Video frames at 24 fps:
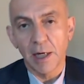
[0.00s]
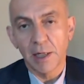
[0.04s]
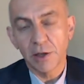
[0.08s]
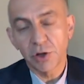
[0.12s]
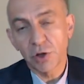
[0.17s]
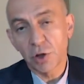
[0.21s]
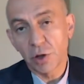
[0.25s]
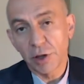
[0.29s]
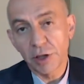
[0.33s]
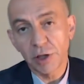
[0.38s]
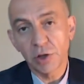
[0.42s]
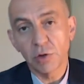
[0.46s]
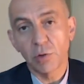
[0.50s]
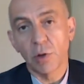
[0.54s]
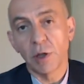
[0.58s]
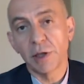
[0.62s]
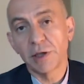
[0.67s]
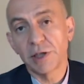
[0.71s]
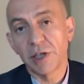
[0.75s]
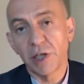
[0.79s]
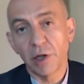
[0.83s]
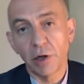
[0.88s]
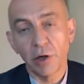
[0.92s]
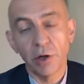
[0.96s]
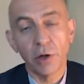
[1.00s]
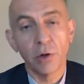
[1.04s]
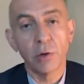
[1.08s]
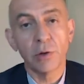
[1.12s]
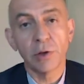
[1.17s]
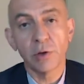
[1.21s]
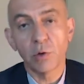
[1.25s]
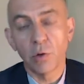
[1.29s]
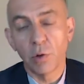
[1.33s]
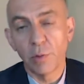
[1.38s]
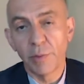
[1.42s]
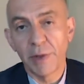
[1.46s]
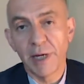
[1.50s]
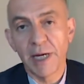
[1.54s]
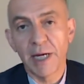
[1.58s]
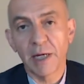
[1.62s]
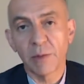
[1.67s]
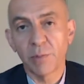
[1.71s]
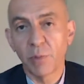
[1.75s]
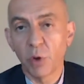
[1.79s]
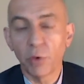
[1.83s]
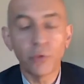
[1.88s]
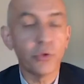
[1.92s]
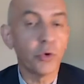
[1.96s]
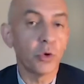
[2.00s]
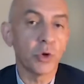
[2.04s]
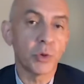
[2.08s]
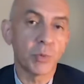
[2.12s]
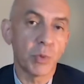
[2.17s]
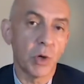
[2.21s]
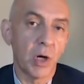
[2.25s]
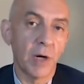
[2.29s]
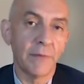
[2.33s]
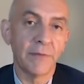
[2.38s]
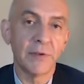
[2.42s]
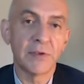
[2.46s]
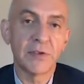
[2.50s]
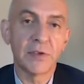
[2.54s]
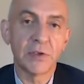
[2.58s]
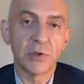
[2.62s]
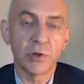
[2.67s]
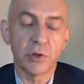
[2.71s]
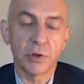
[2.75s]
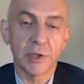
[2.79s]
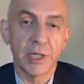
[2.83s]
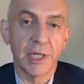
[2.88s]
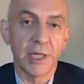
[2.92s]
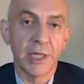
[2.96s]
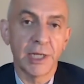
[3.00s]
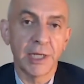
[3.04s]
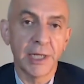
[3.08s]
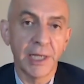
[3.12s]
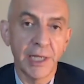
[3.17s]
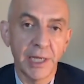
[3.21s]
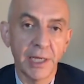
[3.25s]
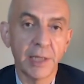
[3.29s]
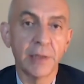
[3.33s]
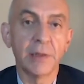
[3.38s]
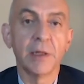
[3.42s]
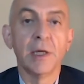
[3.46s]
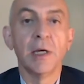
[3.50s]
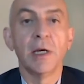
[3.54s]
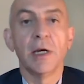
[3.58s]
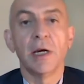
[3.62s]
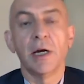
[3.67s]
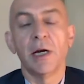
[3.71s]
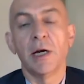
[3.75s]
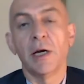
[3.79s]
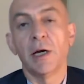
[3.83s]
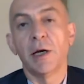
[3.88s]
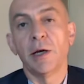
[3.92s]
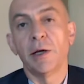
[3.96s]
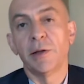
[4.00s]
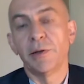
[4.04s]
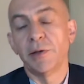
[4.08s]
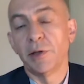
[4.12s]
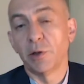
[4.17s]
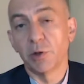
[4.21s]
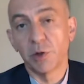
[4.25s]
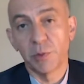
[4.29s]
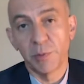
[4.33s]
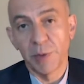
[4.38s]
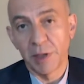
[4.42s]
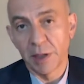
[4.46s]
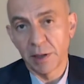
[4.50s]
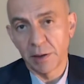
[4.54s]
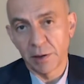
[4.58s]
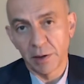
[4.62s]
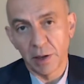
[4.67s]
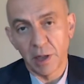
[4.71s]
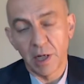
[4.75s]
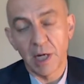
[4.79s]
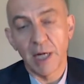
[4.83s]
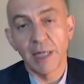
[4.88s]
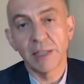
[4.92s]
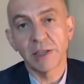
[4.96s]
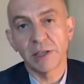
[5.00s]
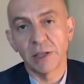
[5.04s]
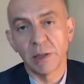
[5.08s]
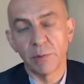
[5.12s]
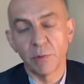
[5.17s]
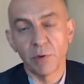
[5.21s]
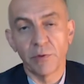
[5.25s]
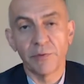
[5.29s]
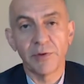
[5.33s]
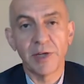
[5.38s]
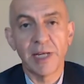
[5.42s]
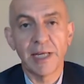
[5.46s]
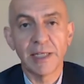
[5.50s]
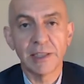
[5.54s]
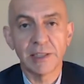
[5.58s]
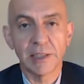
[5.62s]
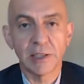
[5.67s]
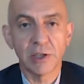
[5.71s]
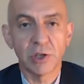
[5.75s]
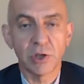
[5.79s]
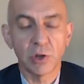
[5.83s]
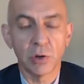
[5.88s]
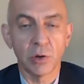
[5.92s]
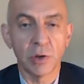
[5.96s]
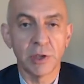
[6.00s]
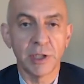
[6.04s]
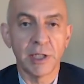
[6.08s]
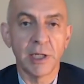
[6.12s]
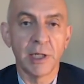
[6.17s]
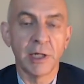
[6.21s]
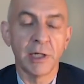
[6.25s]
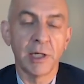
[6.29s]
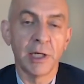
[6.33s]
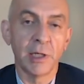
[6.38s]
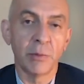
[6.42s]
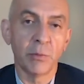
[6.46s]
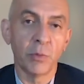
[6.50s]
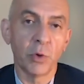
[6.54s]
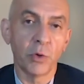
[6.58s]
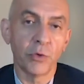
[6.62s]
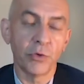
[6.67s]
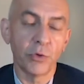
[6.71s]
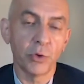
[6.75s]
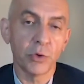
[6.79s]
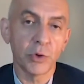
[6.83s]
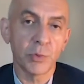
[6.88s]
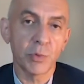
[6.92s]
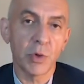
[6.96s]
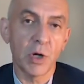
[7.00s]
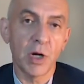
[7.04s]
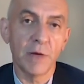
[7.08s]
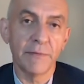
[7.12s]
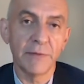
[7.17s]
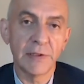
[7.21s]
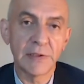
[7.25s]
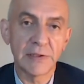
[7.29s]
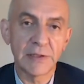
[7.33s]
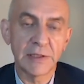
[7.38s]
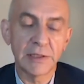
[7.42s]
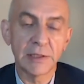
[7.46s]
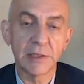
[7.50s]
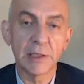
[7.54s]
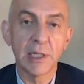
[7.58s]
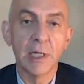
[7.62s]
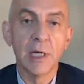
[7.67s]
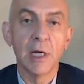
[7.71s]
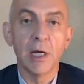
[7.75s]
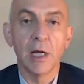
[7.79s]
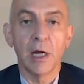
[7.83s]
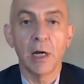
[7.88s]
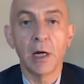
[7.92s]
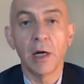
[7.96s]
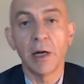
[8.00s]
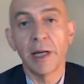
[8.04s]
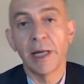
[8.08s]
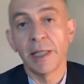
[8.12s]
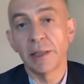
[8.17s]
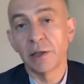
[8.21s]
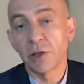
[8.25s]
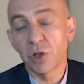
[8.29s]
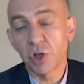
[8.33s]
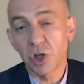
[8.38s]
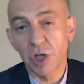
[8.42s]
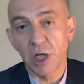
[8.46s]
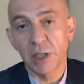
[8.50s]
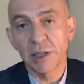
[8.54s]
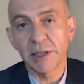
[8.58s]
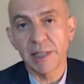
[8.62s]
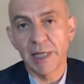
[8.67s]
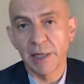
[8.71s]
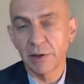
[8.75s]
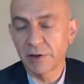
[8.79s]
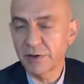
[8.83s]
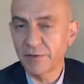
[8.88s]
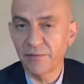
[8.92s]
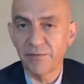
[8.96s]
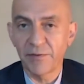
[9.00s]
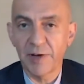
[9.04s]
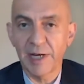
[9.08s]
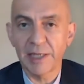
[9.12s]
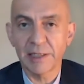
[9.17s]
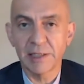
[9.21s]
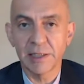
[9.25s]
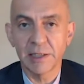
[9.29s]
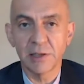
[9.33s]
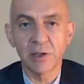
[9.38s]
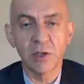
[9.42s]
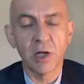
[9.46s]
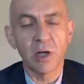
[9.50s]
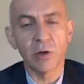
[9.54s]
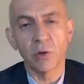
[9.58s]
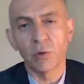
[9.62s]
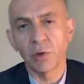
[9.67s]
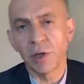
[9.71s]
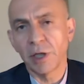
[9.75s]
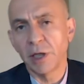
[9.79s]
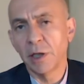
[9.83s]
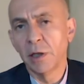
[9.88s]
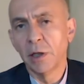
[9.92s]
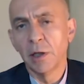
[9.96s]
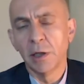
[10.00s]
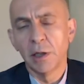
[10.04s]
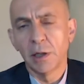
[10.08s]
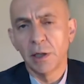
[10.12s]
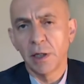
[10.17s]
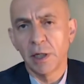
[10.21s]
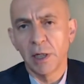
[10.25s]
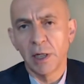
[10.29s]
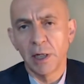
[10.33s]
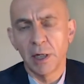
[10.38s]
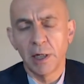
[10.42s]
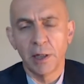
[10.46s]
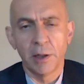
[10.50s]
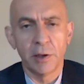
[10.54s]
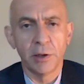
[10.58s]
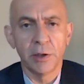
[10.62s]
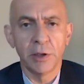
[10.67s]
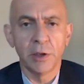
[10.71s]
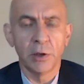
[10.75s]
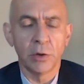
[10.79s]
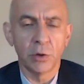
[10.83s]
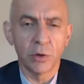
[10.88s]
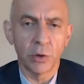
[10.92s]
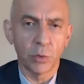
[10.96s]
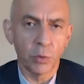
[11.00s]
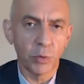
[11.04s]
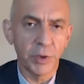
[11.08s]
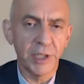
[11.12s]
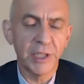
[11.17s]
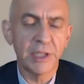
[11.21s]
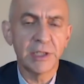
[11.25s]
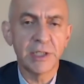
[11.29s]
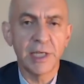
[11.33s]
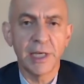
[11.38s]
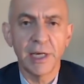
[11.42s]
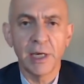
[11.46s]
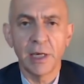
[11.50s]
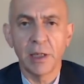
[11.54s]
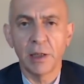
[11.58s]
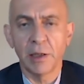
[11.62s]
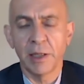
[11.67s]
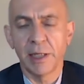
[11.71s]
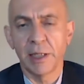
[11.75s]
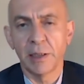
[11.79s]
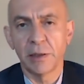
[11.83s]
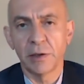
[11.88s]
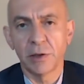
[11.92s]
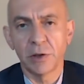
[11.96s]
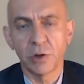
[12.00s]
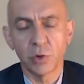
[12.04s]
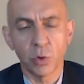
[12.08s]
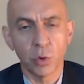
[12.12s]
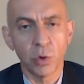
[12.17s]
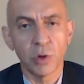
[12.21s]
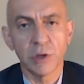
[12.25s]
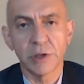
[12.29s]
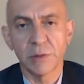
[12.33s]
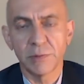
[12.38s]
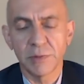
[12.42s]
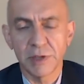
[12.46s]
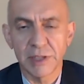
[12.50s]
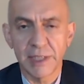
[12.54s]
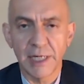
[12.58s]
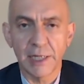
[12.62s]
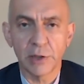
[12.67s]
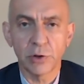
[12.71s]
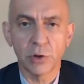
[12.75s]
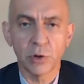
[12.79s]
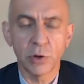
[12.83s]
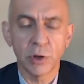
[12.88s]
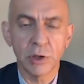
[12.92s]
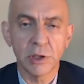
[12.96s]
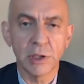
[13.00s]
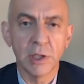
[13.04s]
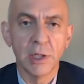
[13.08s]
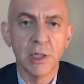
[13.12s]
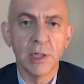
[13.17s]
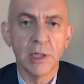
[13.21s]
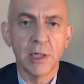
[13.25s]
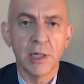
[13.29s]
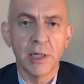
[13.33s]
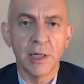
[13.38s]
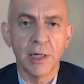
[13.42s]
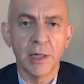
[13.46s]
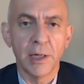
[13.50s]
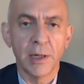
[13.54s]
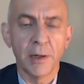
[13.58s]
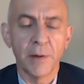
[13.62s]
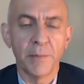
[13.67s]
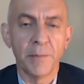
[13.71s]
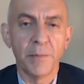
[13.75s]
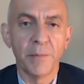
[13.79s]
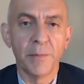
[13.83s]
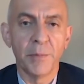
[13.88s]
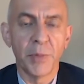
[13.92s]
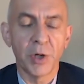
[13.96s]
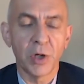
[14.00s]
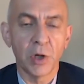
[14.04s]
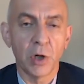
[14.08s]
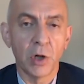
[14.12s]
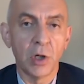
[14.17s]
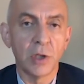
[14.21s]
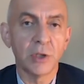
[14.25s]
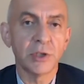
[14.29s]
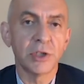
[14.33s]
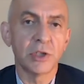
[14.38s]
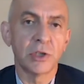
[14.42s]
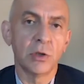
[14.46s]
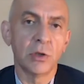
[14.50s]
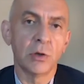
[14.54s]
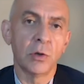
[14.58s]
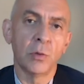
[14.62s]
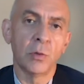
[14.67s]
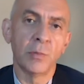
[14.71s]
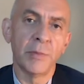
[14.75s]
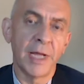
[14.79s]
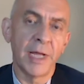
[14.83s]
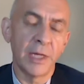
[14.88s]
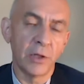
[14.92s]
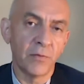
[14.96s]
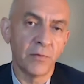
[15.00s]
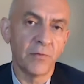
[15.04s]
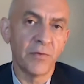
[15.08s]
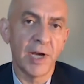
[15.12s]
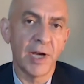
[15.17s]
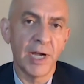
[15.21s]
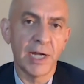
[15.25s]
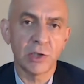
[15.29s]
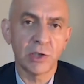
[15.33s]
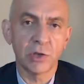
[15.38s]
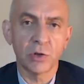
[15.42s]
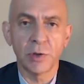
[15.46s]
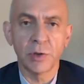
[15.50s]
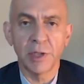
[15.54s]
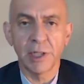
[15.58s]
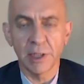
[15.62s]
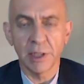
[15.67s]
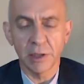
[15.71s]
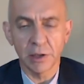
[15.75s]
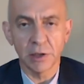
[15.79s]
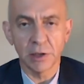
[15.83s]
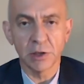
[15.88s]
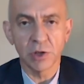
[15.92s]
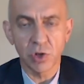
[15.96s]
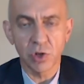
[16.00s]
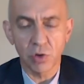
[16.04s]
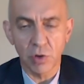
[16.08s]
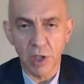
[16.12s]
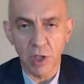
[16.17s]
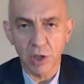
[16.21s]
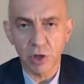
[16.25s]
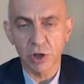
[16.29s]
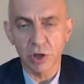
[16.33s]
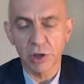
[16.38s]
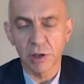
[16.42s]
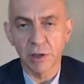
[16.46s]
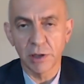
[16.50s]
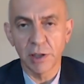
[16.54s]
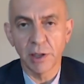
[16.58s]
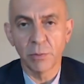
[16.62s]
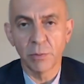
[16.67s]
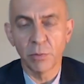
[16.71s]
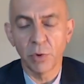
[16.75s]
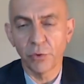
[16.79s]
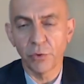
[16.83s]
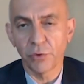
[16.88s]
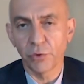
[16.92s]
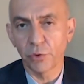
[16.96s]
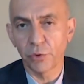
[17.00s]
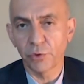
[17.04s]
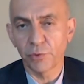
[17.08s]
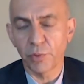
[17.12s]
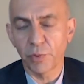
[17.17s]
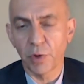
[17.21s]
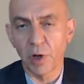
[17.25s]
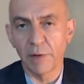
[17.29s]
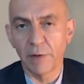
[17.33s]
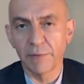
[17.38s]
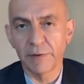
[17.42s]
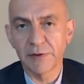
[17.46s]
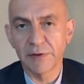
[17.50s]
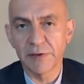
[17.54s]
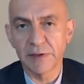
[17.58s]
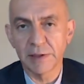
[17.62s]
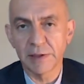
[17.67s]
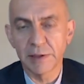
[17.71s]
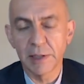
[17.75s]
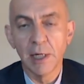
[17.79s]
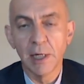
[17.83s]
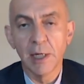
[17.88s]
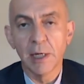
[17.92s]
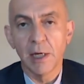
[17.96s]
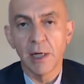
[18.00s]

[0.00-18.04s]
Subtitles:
Turning to Ontario and Quebec, both those provinces are getting hit. There's been the highest number of cases, certainly in both those provinces, and the shutdowns affected not only the retail and the tourism sectors, but also manufacturing and construction in both those provinces.